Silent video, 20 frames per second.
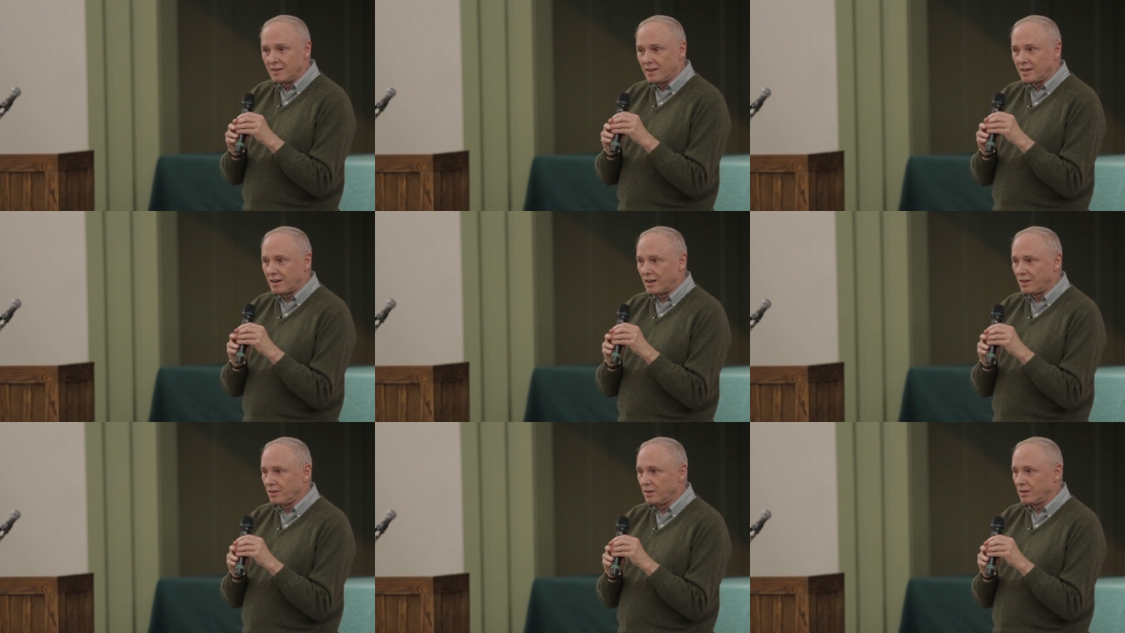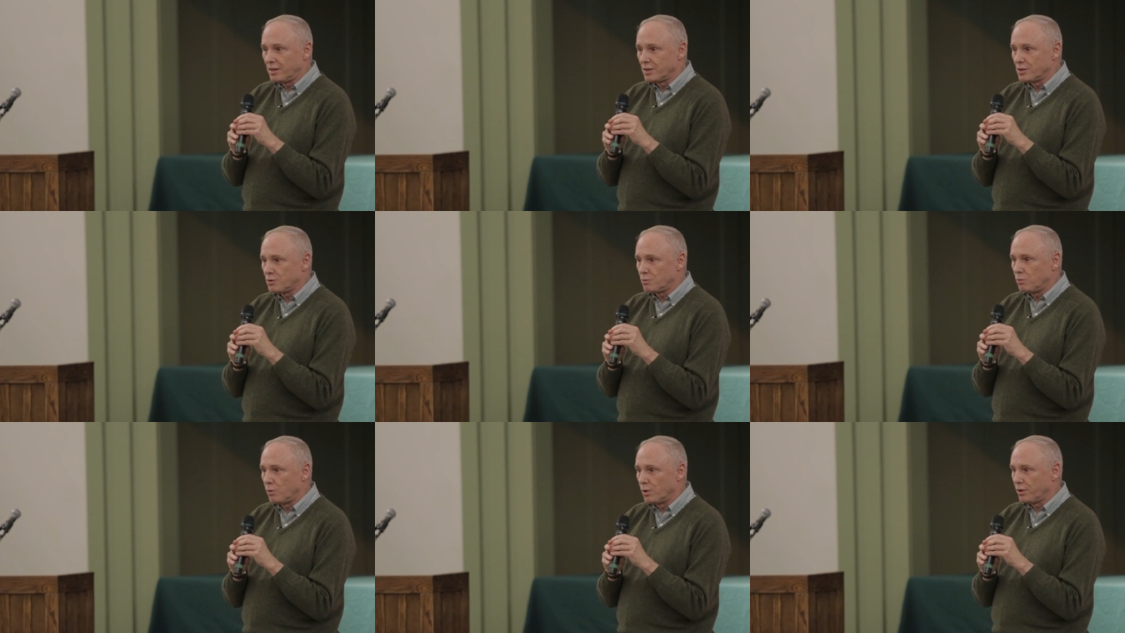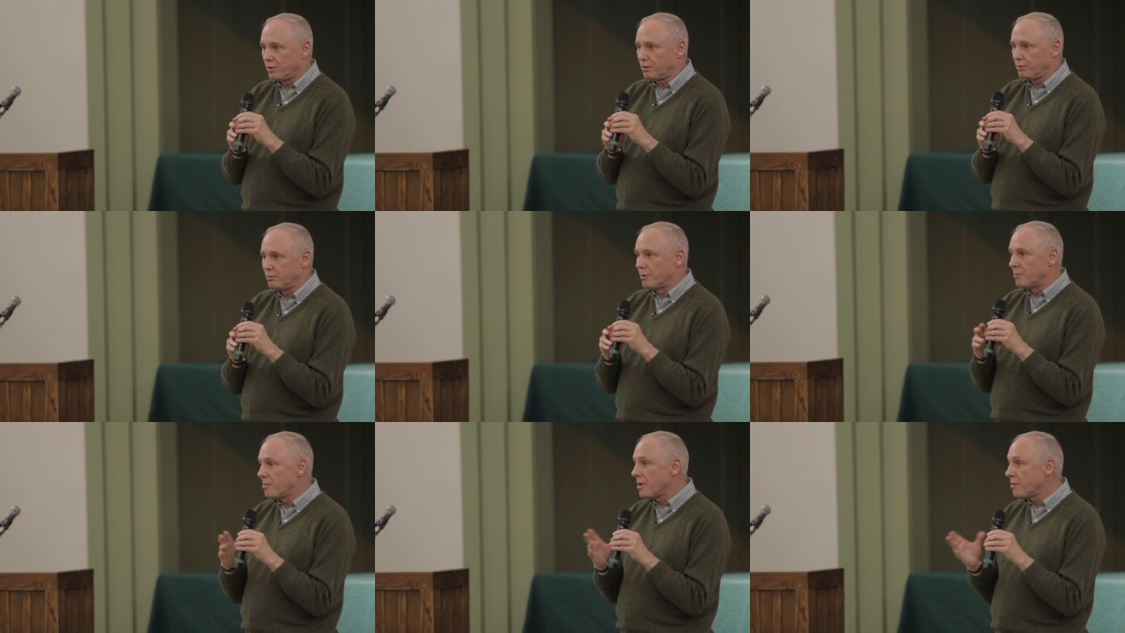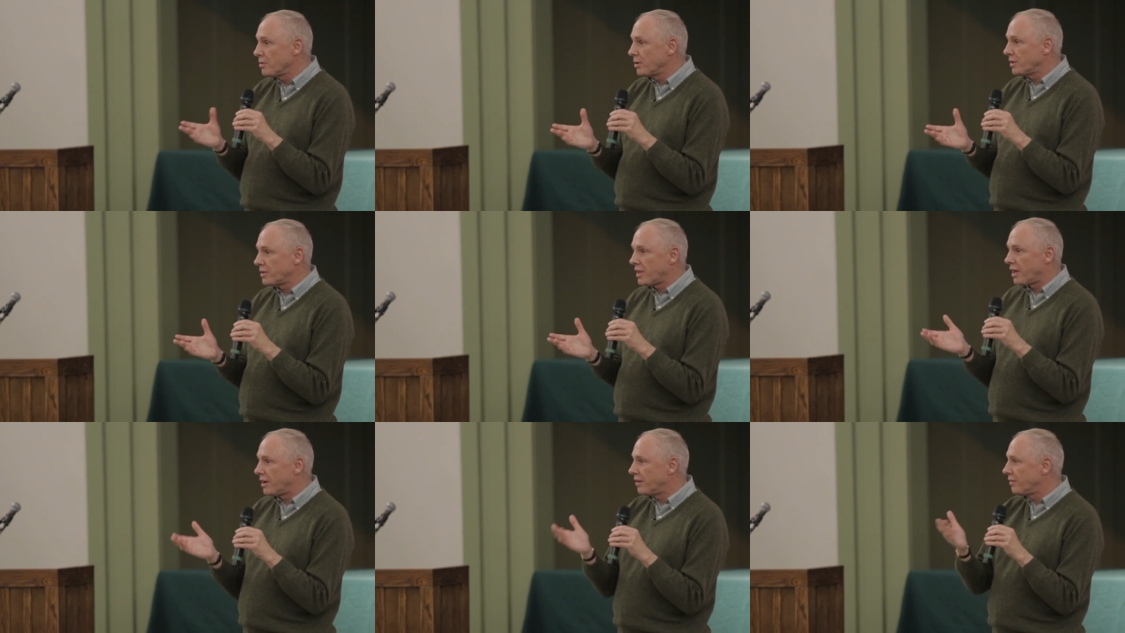and I think it's worth
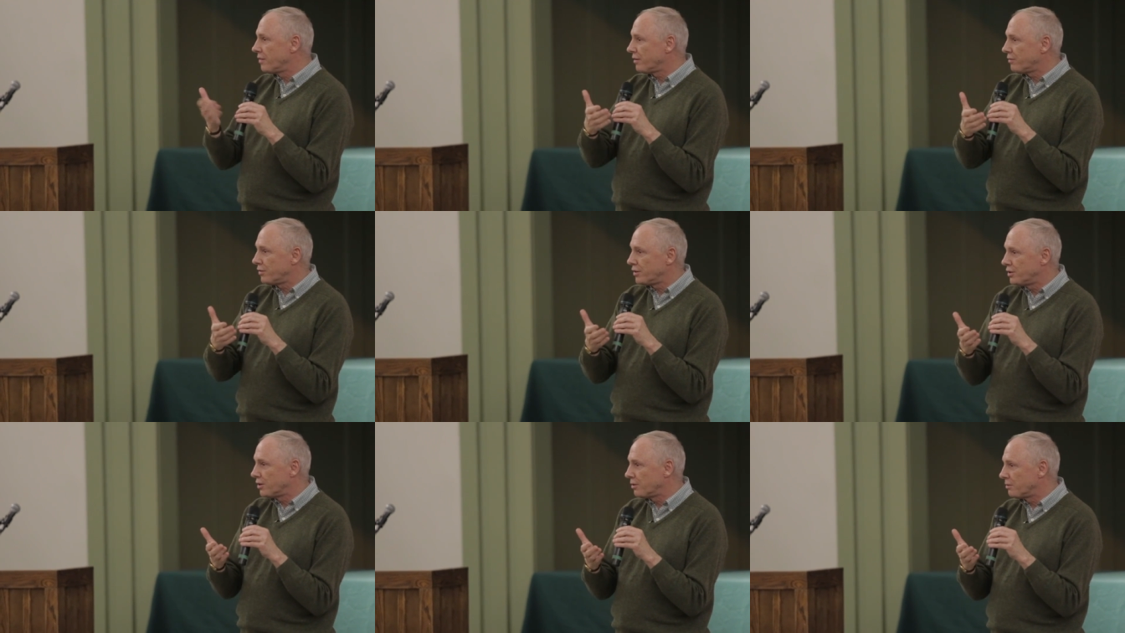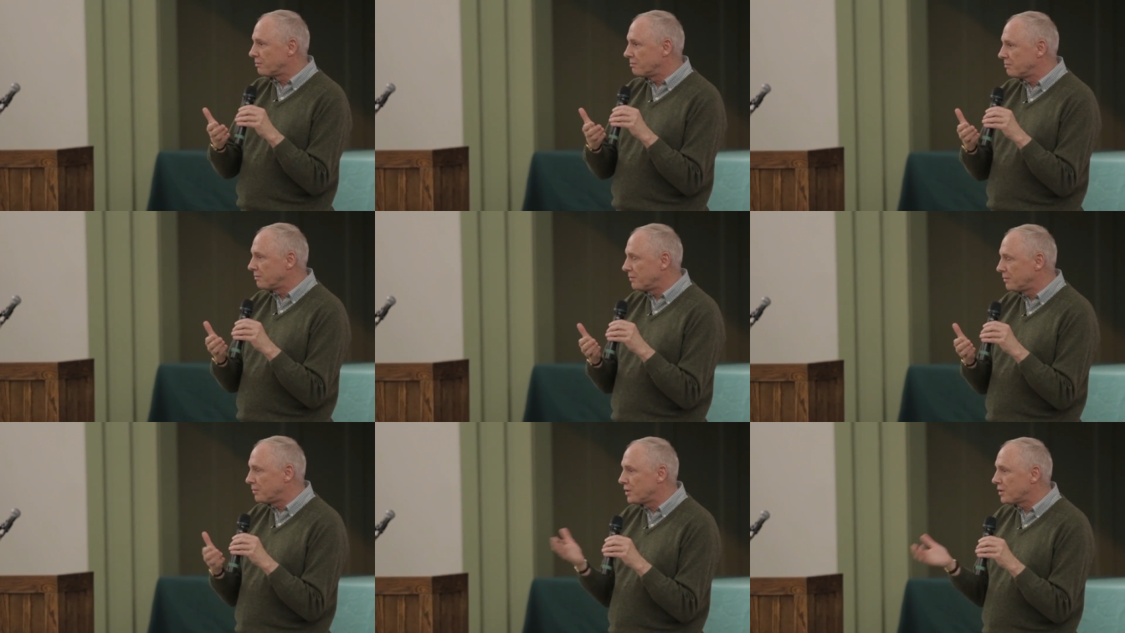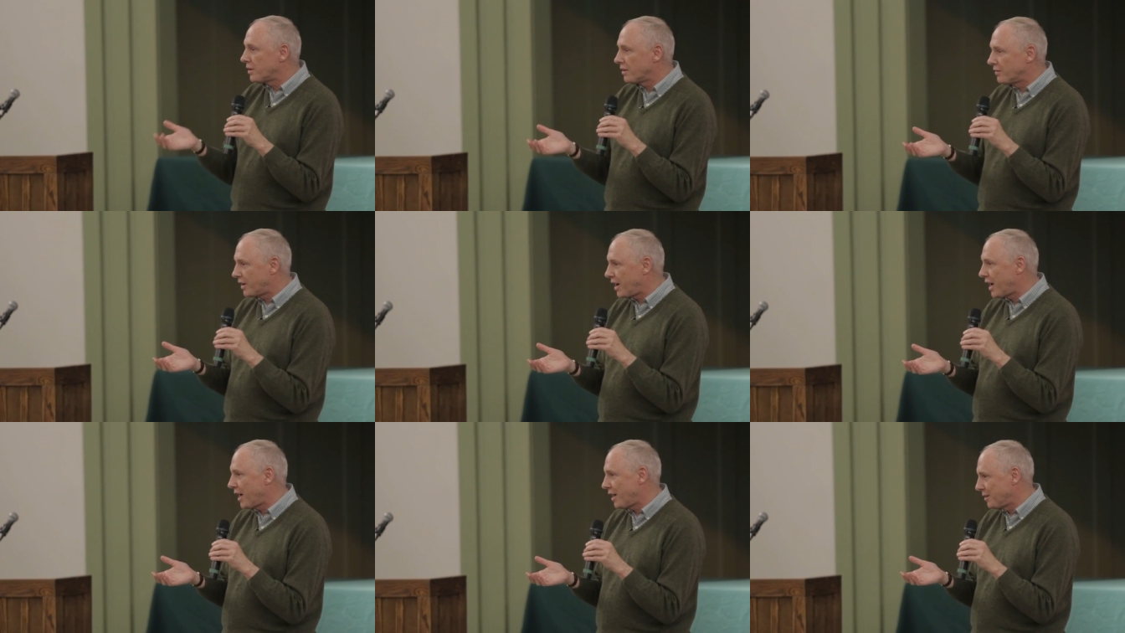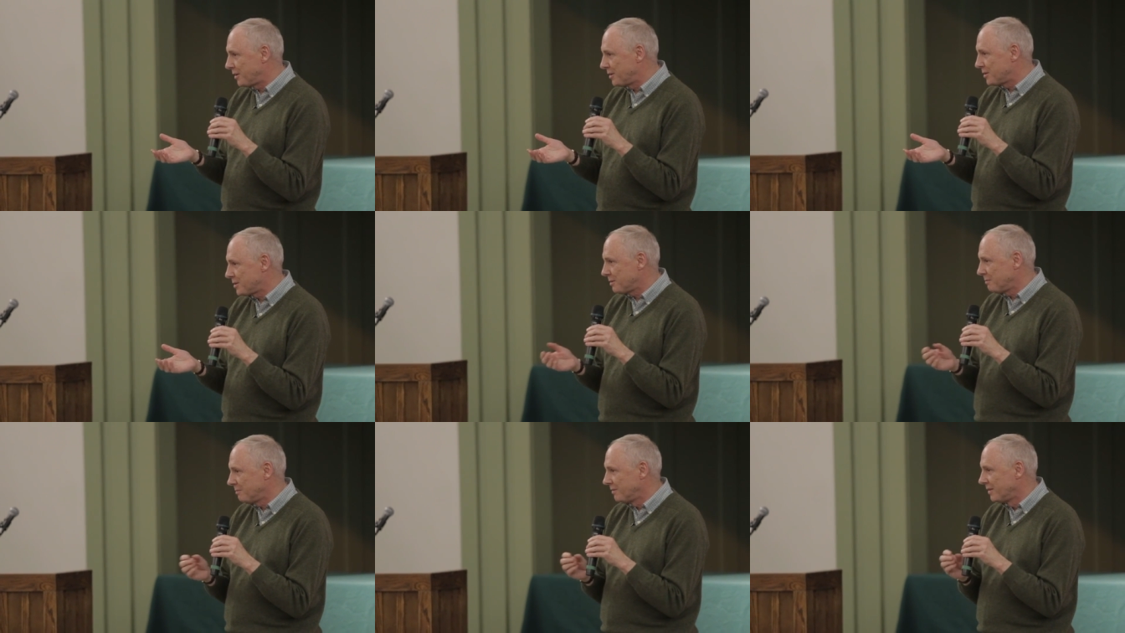remembering that even if we don't we don't have a
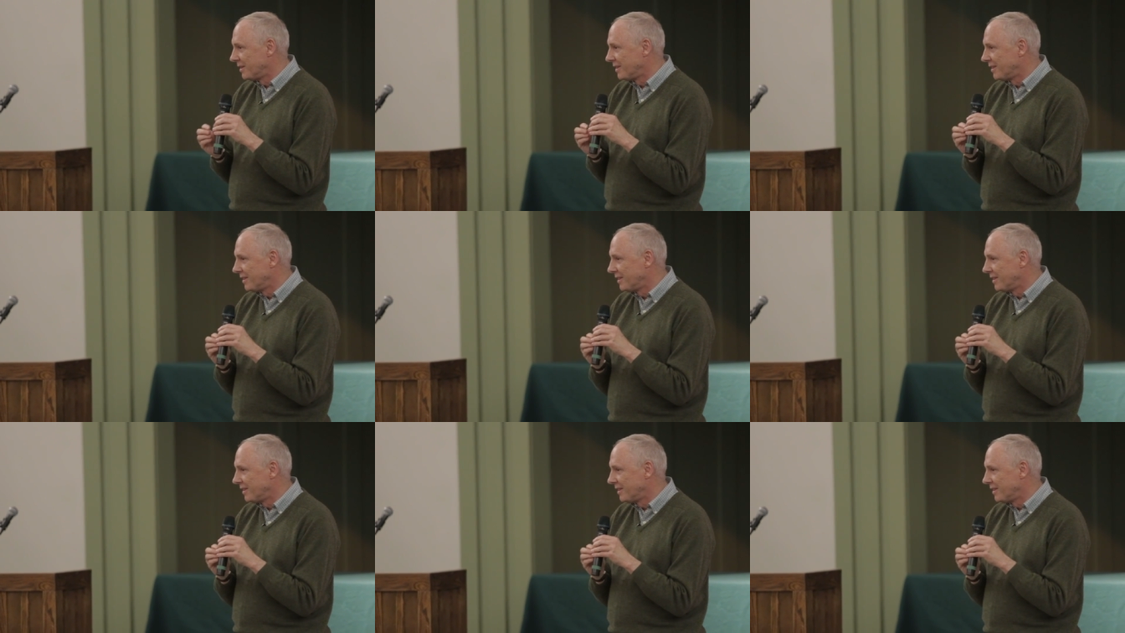catechism,